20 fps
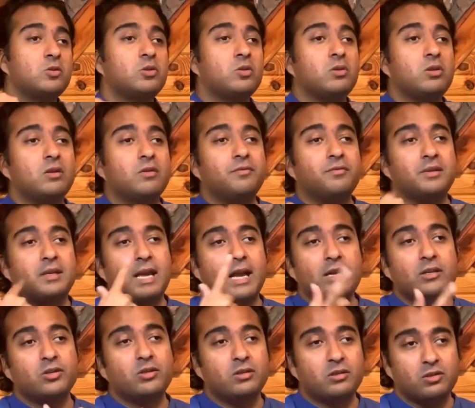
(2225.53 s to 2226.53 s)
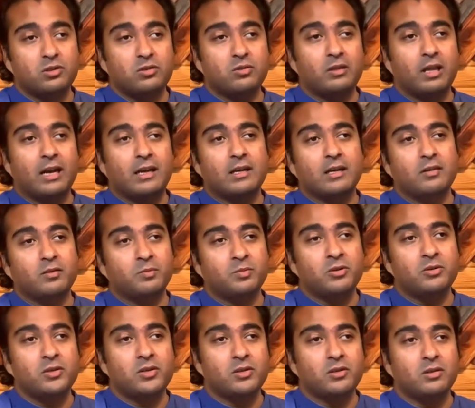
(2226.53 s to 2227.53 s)
So your reactions to that kind
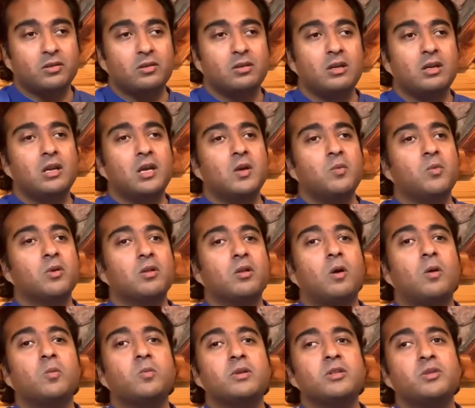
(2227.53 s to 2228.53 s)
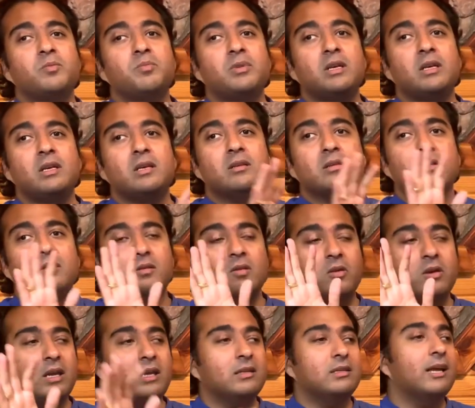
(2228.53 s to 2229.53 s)
of person will always be
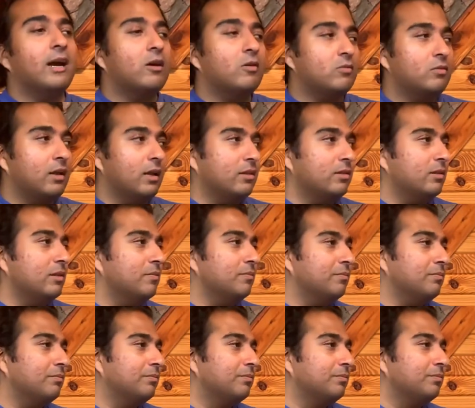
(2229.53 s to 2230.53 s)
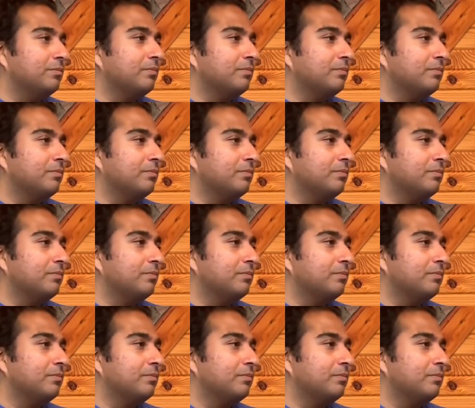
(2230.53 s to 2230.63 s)
looking down at them.